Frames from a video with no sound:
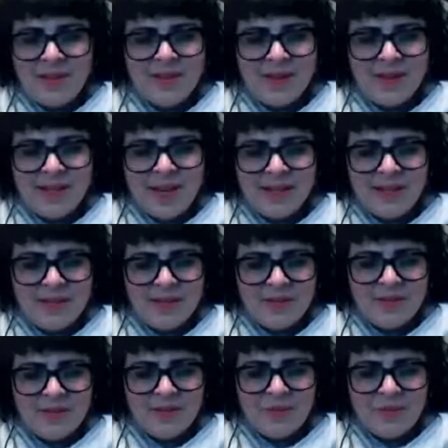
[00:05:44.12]
fantastic.
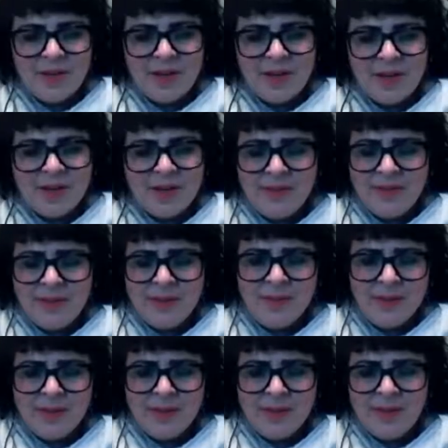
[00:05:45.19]
It's really interesting to think
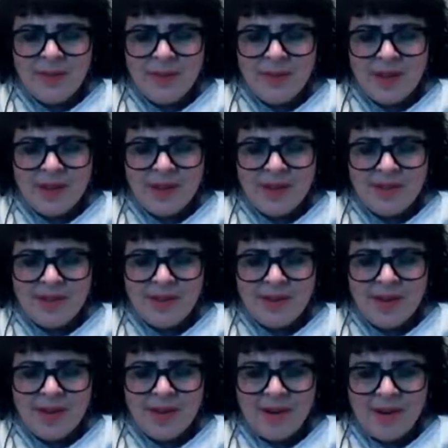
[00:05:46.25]
about students as
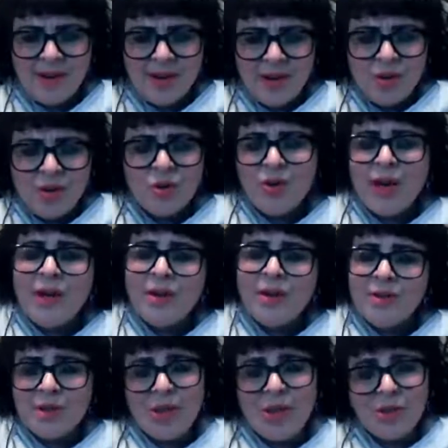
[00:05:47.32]

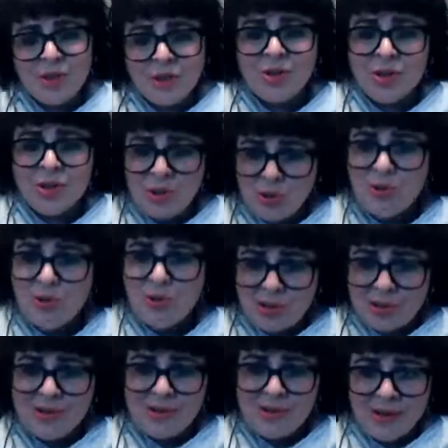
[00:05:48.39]
creators and not just
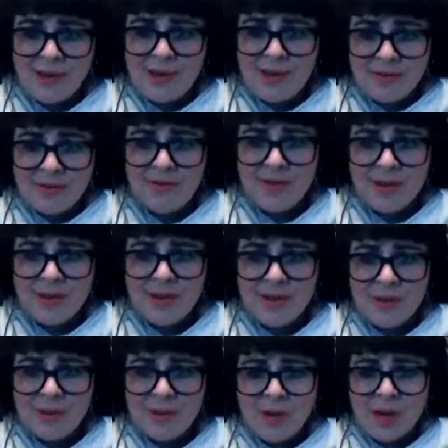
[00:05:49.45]
consumers of
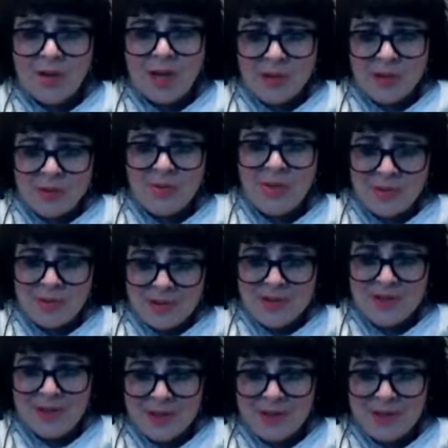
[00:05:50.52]
the educational
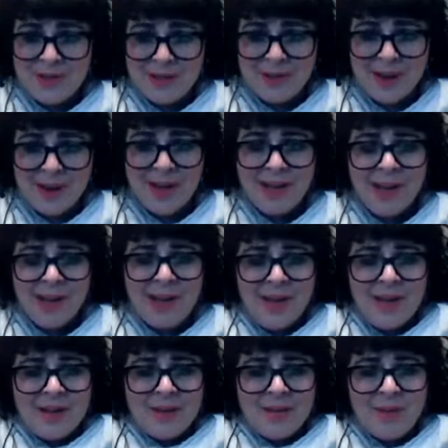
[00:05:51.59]
resources they're using, right?
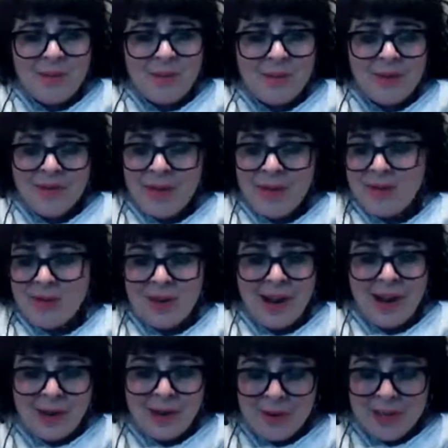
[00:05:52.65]
So we've touched on
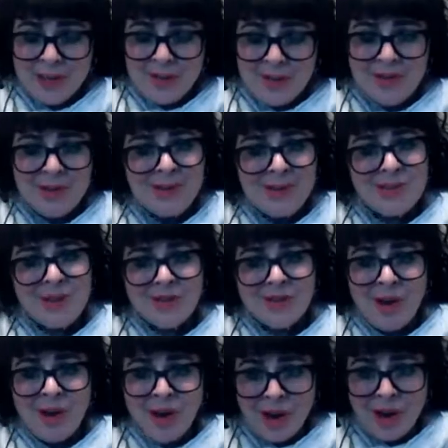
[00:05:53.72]
equity, we've touched on
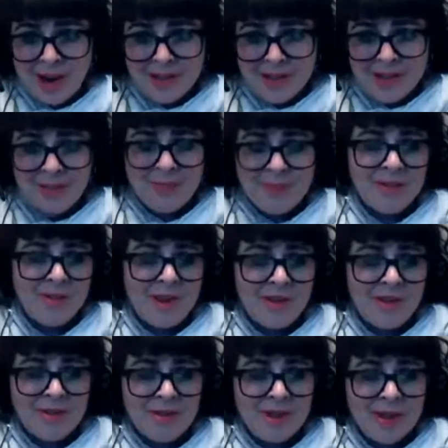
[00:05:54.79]
cost, we've been
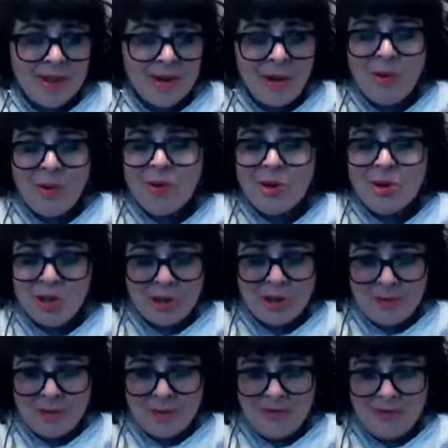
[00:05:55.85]
touched on
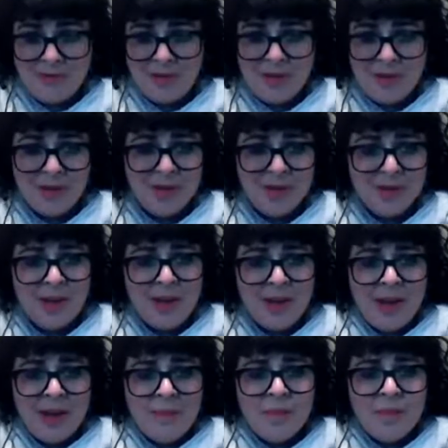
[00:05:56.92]
ownership of the materials.
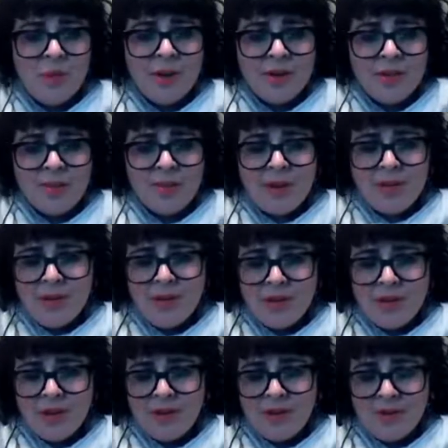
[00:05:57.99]
What are some other
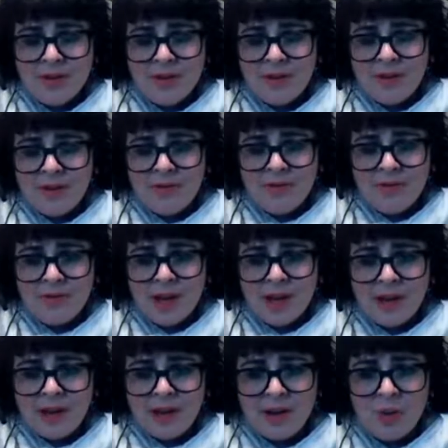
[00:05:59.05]
ways you can think of
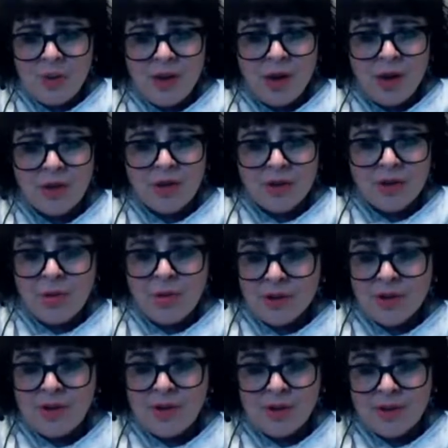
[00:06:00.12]
that OER
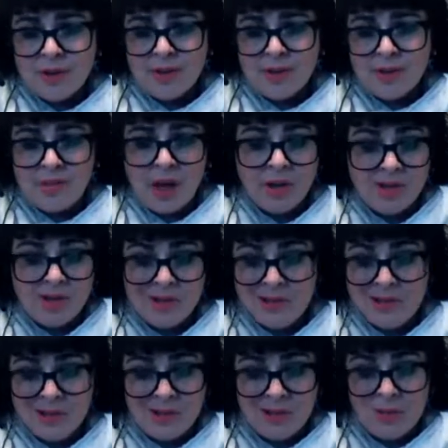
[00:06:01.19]
supports students, not just at
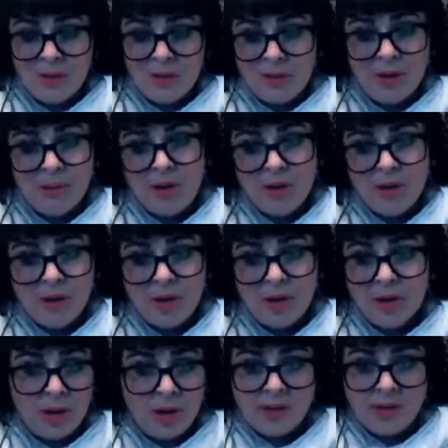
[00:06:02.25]
CSU-Pueblo, but across the